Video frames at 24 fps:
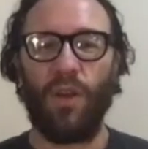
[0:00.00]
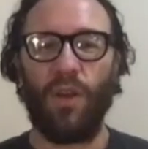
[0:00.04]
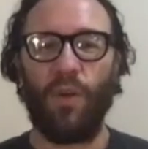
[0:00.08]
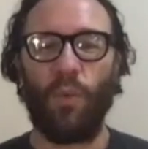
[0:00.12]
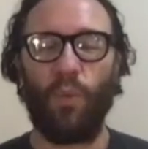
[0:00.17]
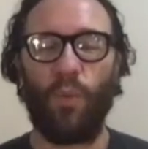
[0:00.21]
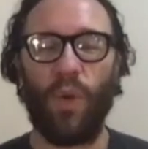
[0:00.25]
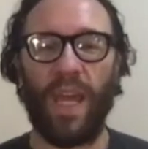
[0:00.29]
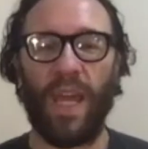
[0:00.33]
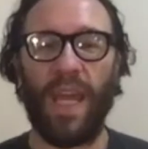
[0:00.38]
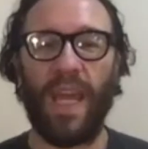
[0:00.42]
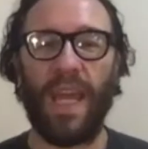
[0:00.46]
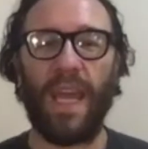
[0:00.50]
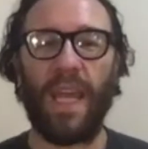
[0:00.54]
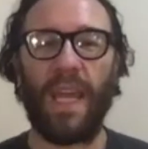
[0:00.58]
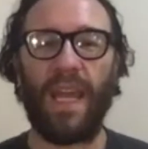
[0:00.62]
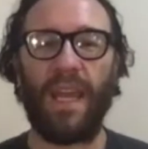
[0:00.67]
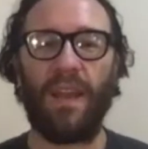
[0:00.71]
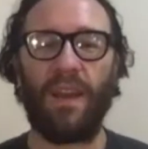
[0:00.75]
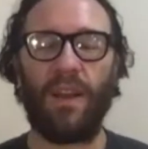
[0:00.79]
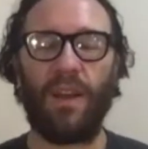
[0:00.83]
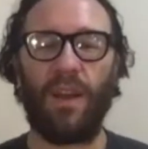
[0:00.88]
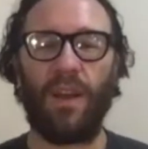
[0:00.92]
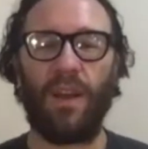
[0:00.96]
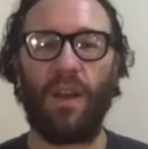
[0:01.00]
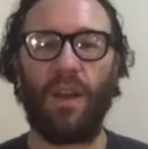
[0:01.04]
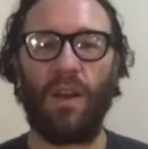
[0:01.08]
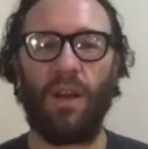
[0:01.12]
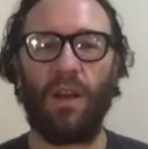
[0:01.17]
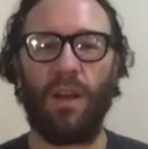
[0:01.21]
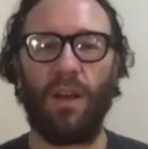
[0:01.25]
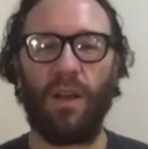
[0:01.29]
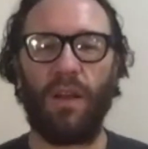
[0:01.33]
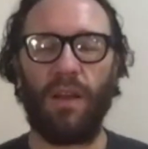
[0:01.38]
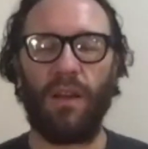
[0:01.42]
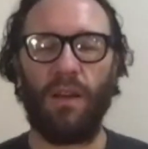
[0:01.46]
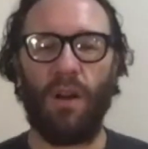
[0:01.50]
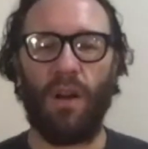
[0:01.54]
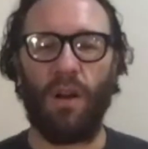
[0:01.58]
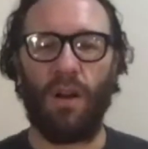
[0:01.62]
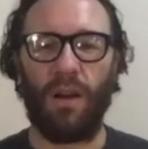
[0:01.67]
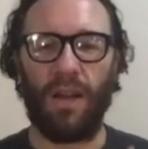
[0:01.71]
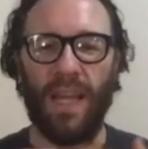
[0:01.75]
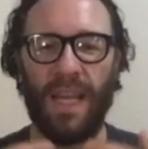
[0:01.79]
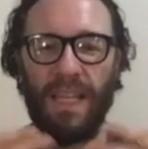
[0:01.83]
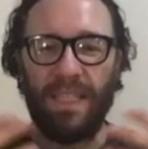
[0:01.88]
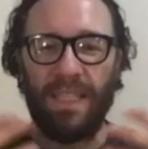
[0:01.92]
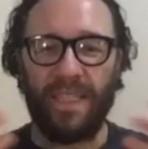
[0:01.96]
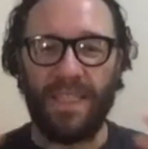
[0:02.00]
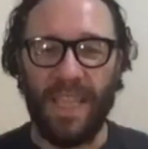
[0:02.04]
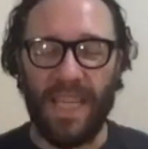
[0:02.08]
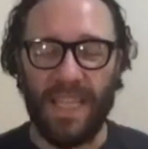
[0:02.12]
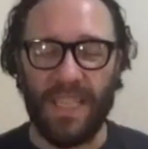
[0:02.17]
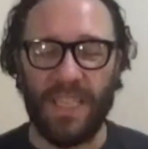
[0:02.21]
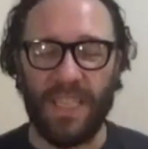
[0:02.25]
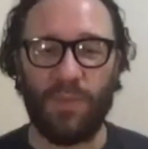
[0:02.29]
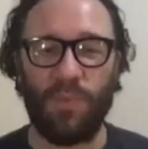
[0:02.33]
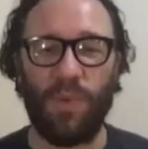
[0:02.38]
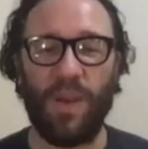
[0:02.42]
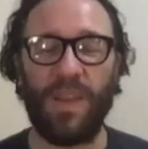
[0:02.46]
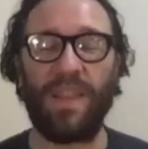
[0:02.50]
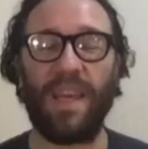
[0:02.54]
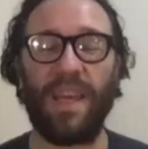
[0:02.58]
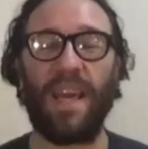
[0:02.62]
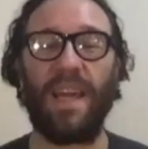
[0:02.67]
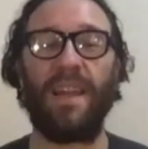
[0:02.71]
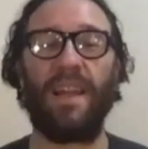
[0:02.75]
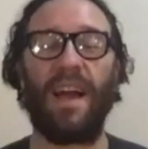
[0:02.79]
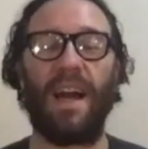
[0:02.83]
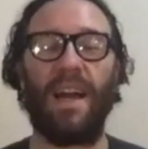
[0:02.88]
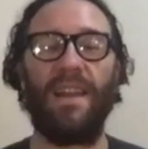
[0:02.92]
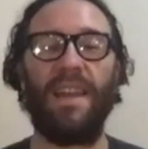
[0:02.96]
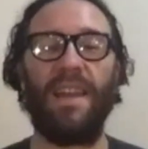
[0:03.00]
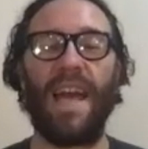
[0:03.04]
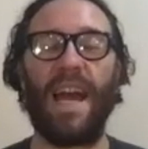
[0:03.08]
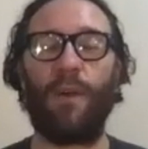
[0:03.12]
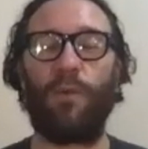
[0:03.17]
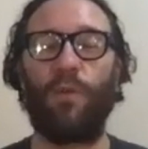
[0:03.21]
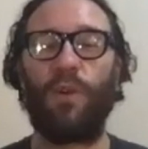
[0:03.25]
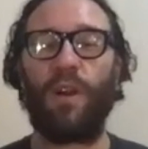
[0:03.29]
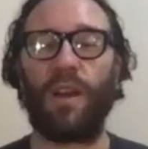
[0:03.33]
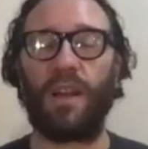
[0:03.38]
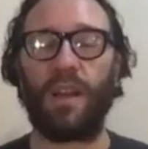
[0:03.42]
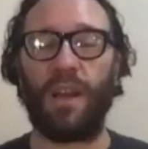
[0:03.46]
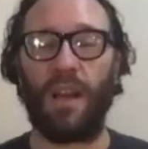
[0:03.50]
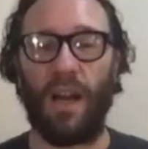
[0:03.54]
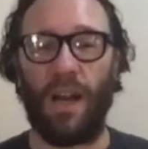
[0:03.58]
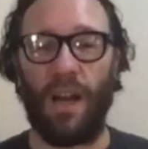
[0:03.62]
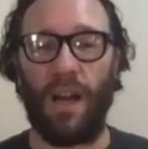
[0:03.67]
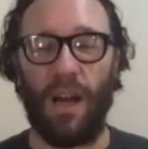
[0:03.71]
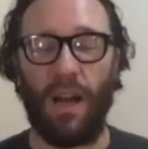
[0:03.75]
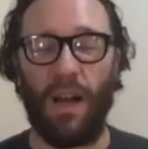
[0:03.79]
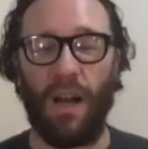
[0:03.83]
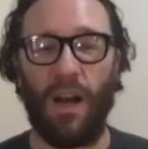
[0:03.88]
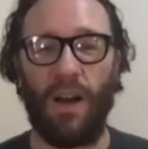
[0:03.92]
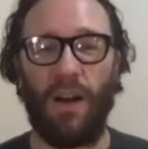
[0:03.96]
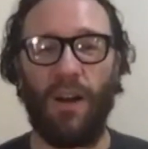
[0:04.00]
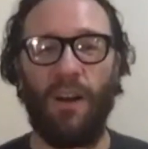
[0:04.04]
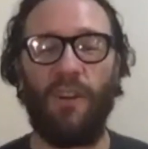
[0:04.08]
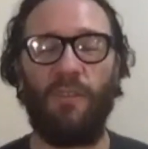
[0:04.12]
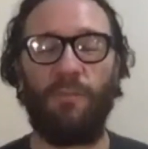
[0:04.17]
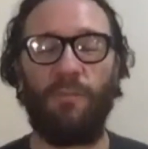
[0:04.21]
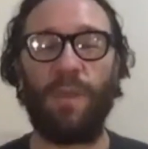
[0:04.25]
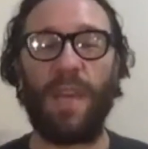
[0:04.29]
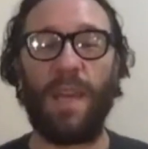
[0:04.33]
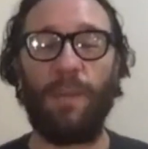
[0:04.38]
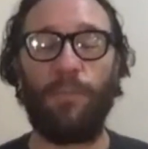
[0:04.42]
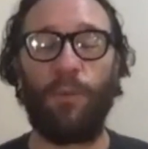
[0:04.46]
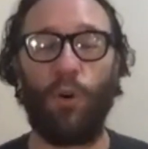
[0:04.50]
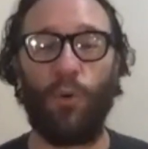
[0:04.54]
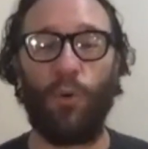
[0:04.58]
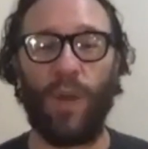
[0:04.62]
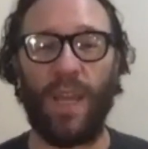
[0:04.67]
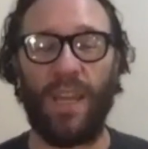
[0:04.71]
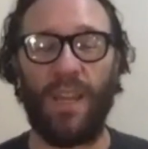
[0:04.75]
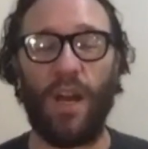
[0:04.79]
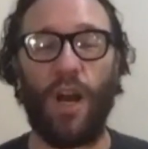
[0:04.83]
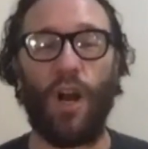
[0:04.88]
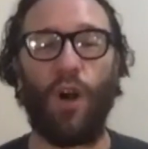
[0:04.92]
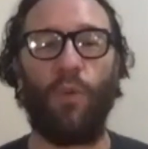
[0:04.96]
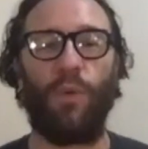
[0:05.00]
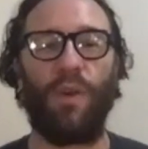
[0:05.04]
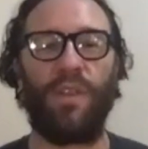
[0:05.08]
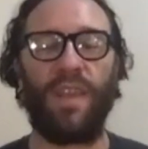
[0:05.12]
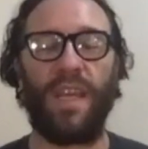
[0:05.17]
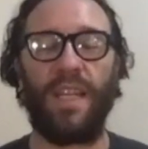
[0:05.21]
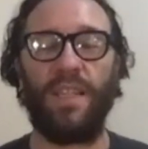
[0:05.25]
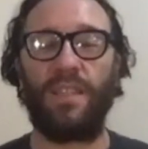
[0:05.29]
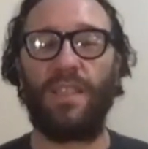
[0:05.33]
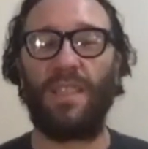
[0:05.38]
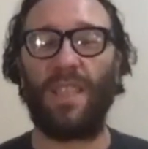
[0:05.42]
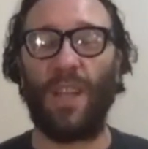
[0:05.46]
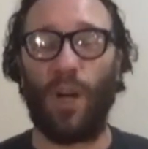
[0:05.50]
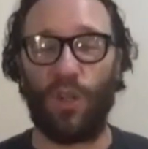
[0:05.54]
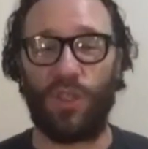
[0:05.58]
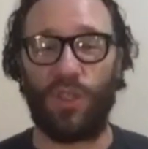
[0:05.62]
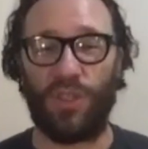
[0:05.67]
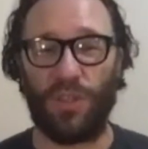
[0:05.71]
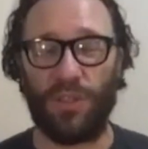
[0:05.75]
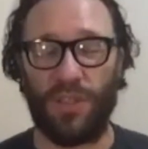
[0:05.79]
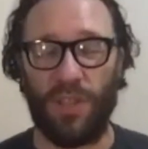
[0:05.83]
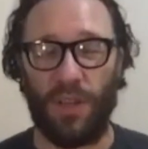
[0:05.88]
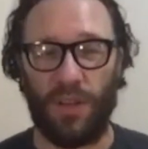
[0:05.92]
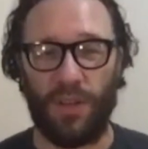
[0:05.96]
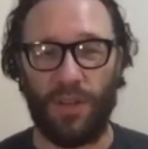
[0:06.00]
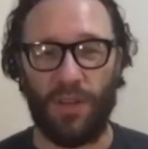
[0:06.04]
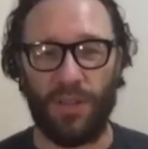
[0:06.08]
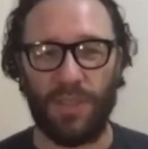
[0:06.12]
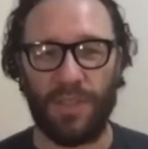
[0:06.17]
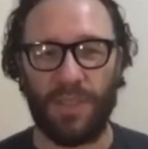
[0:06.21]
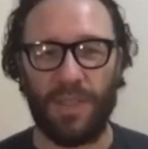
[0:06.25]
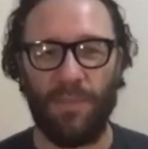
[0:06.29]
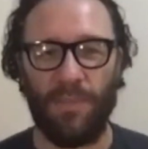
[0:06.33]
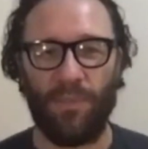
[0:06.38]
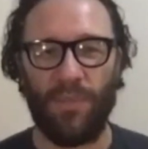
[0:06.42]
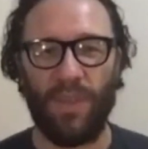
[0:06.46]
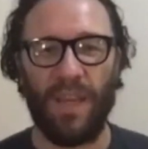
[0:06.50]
We exist within a network of people we know, within social circles.